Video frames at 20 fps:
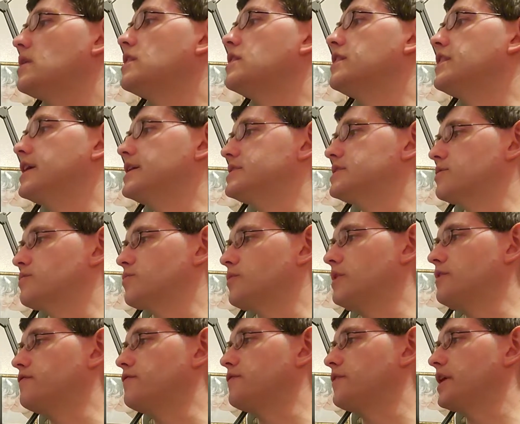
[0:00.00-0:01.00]
That's a
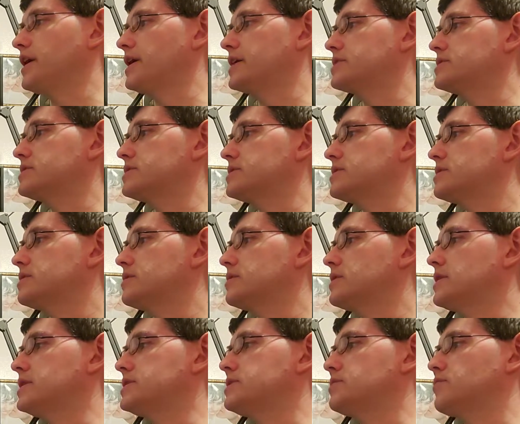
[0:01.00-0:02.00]
reflect.
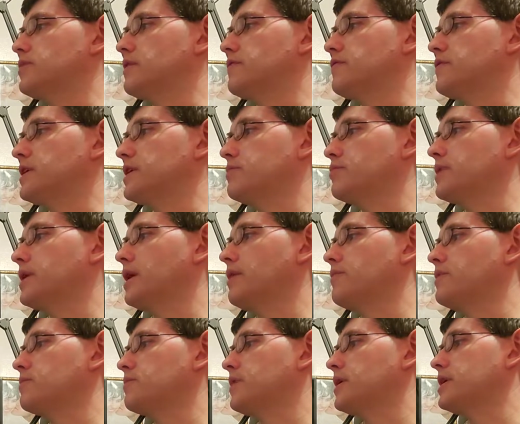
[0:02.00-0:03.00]
That's a reflect. We
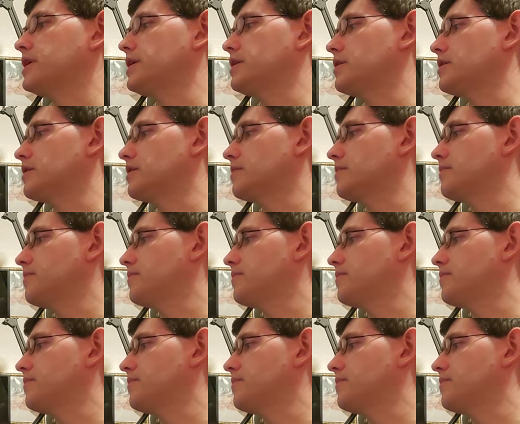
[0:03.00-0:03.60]
got one right here.